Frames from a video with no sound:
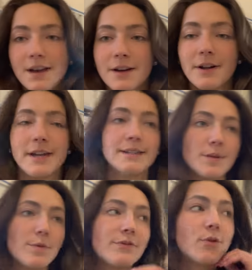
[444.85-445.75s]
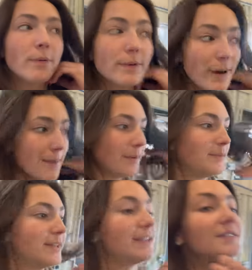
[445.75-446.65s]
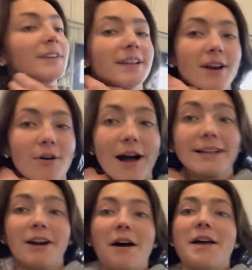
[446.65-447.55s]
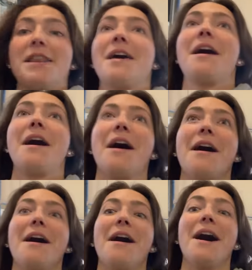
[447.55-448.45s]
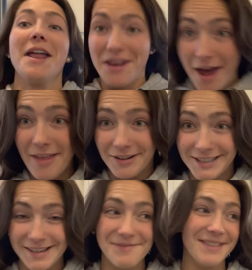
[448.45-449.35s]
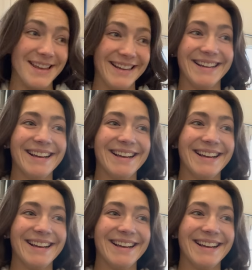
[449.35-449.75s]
Okay, so before we wrap up today's video, I got another something.